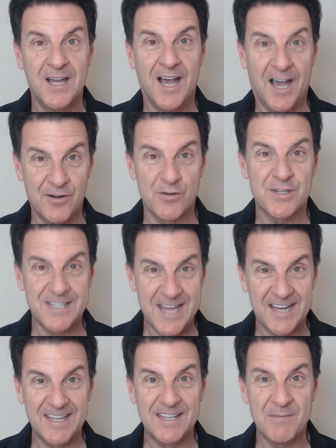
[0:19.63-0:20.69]

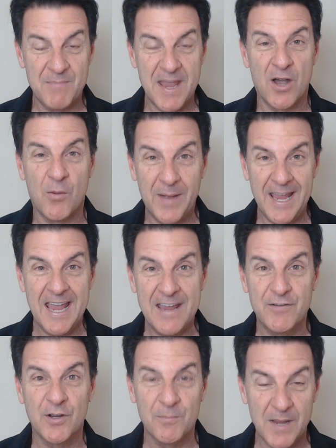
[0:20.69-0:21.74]
understanding the male
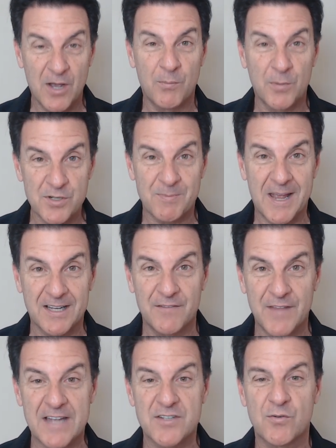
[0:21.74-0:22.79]
behavior, male perspective,
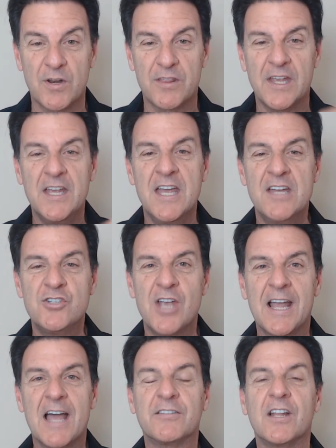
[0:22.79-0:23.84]
that sort of thing,
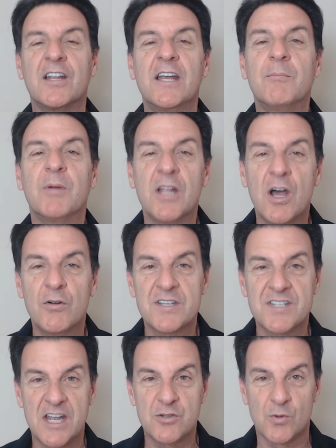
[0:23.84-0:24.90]
check out the link below to
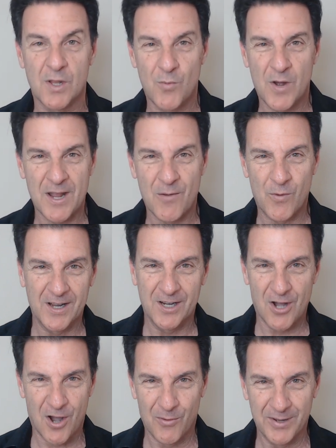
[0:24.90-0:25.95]
schedule a one on one
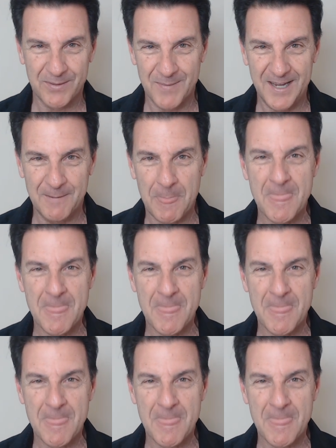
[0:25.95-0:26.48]
call with me.